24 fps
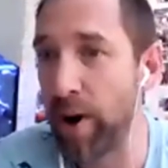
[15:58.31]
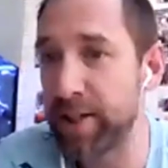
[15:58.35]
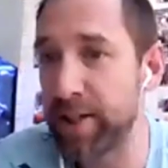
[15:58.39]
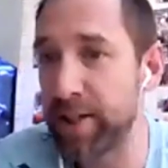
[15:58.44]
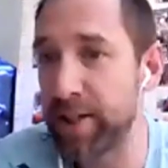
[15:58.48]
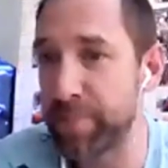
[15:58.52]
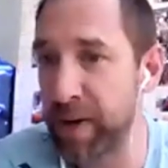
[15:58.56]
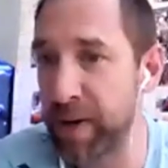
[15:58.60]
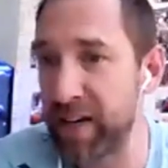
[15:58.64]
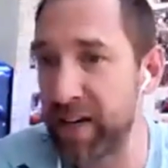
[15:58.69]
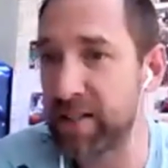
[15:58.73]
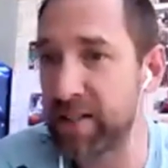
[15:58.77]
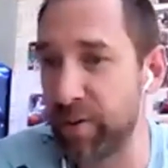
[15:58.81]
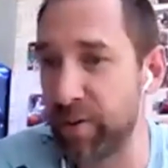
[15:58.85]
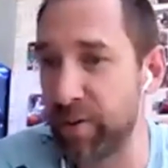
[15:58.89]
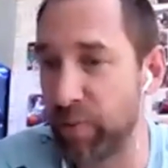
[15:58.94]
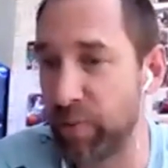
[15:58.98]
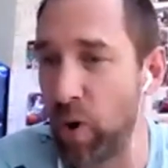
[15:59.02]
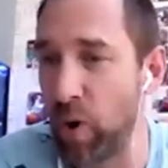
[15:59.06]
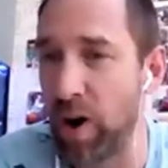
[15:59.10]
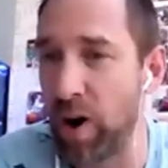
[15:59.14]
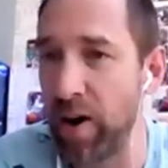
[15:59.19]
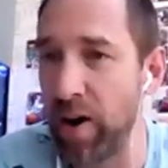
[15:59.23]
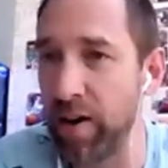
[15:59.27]
based on
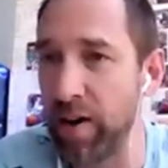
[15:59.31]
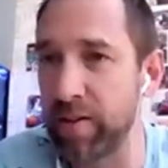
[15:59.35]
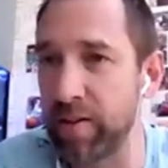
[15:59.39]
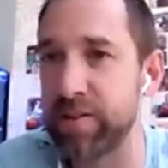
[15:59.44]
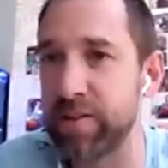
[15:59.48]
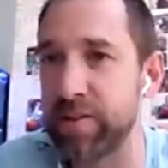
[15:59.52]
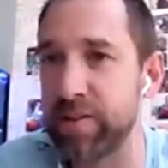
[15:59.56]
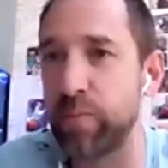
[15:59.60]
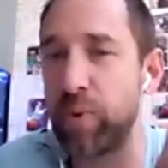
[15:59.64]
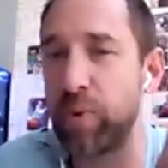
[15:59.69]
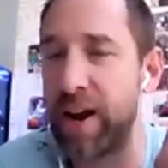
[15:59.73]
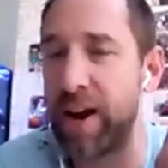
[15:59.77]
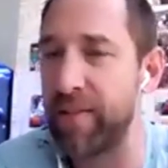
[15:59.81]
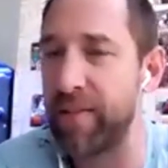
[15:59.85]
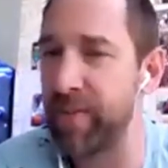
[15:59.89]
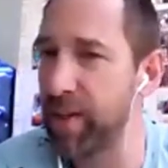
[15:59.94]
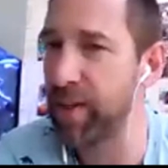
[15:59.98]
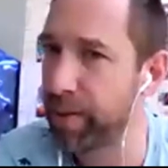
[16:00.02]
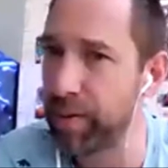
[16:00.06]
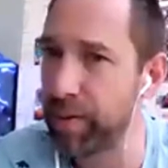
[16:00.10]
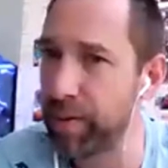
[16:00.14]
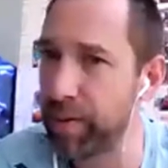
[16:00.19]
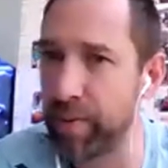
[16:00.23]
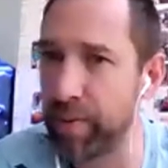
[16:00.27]
wild. We have a
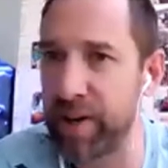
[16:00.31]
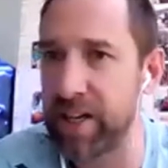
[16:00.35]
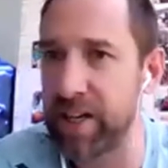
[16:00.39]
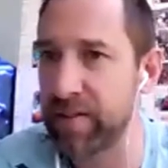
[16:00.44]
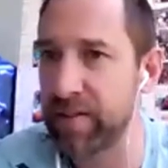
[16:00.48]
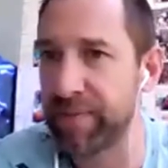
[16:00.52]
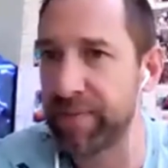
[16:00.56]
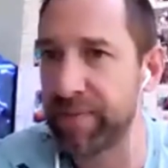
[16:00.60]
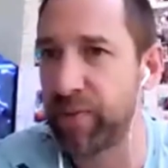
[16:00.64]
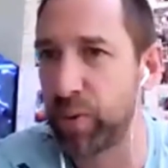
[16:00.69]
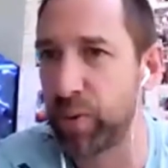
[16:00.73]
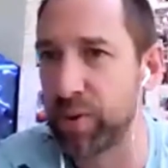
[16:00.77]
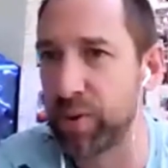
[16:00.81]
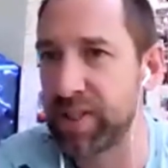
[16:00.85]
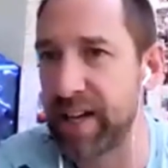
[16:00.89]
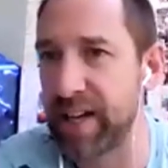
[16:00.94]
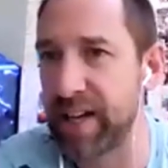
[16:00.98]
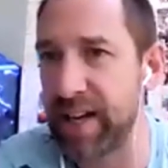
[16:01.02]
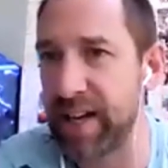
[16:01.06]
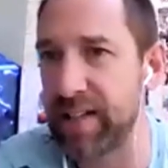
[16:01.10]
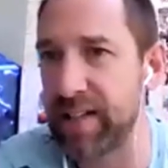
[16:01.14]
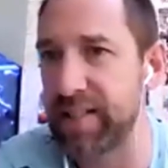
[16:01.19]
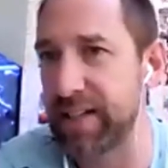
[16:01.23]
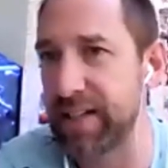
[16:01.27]
3 to 4 day
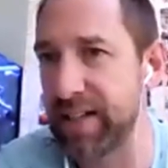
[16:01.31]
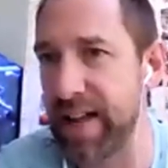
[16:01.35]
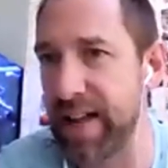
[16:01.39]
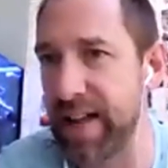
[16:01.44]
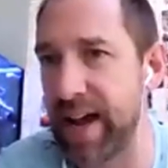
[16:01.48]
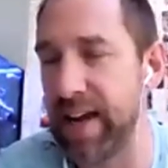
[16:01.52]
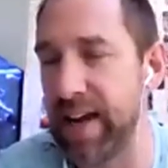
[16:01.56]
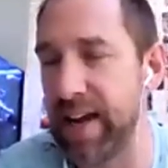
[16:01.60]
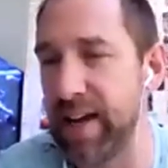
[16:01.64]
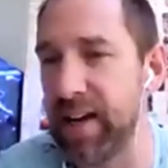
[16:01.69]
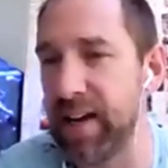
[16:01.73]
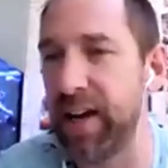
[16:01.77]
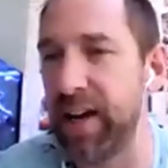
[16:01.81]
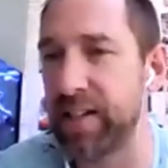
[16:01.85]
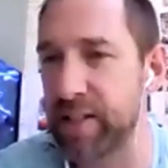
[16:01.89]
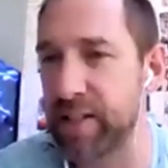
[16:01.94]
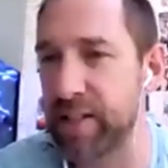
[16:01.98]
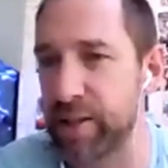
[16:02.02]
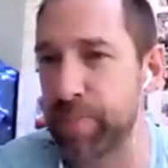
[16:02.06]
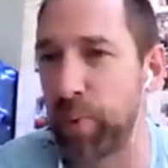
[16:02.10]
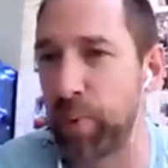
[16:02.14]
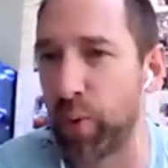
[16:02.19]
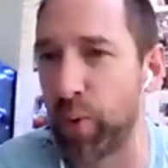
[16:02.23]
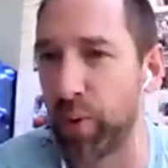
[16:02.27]
delay in
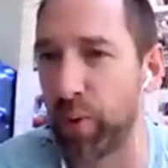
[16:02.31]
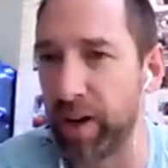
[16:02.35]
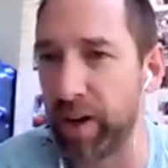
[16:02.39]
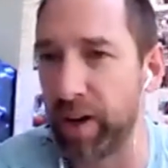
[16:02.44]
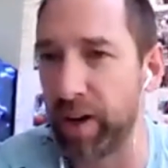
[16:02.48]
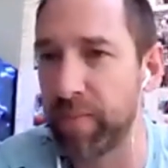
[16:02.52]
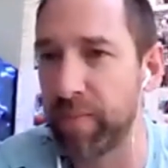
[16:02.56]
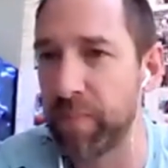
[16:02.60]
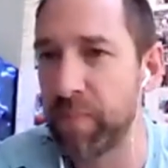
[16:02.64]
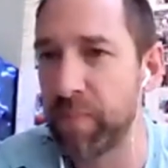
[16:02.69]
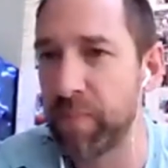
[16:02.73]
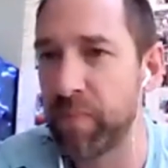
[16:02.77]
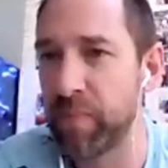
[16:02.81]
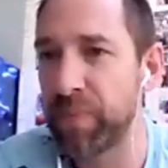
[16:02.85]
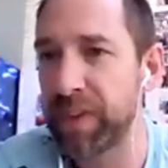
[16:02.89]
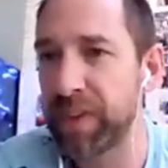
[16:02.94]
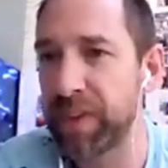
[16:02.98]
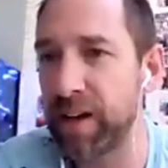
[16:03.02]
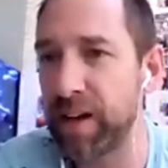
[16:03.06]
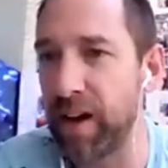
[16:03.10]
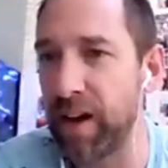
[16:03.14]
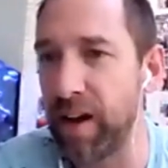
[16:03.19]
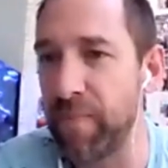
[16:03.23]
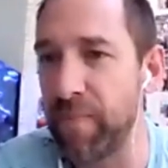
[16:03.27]
spawning,
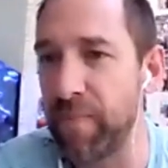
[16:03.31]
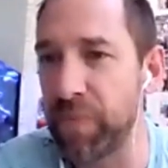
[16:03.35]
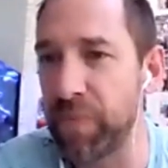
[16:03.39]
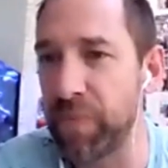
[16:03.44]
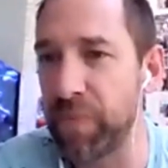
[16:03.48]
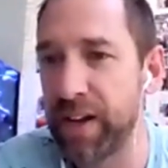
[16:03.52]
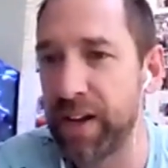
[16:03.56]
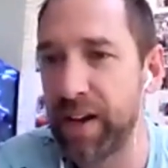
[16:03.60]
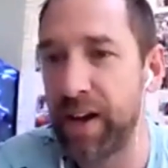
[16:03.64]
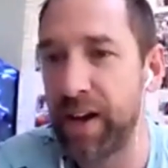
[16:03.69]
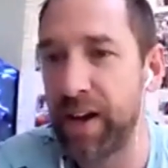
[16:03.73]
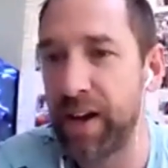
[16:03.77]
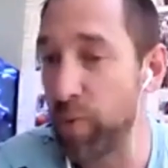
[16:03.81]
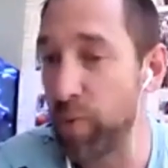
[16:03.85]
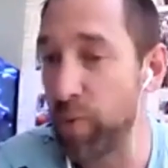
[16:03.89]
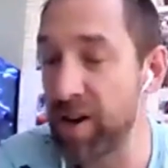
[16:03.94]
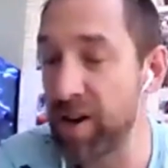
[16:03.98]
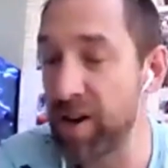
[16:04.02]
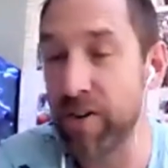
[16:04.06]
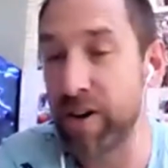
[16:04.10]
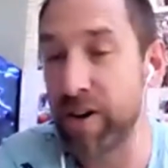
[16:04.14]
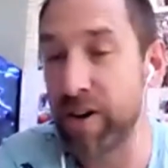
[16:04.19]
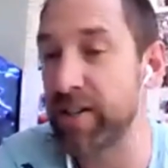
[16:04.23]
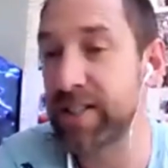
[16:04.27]
and we don't
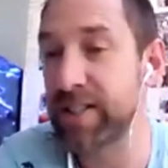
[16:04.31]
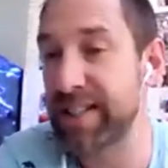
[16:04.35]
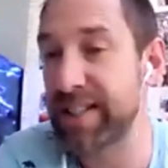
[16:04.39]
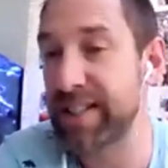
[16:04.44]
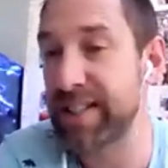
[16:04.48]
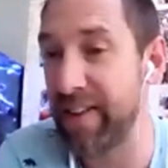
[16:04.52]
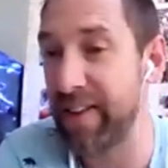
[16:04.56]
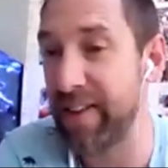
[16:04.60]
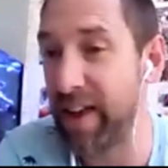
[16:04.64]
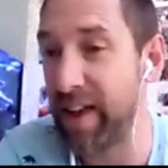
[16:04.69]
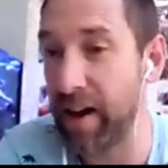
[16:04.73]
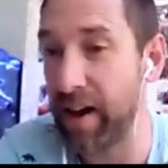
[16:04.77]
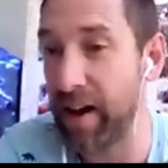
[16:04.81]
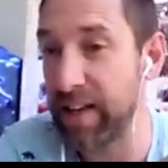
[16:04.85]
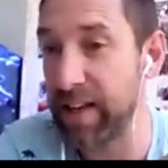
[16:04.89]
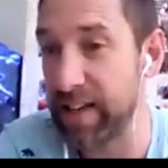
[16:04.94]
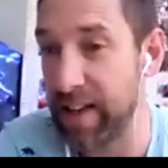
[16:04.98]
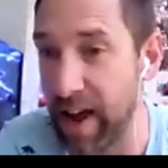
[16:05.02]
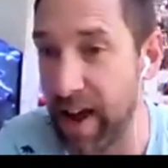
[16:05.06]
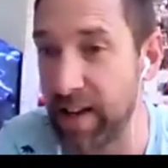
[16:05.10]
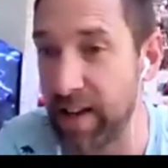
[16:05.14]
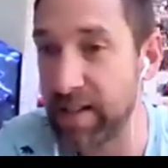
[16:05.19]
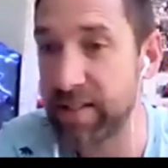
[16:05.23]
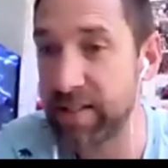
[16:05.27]
understand that
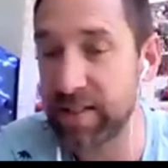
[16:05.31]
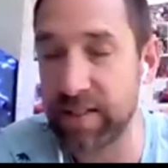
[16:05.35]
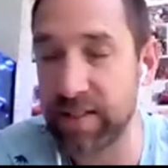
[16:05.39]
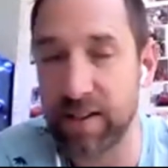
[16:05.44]
yet.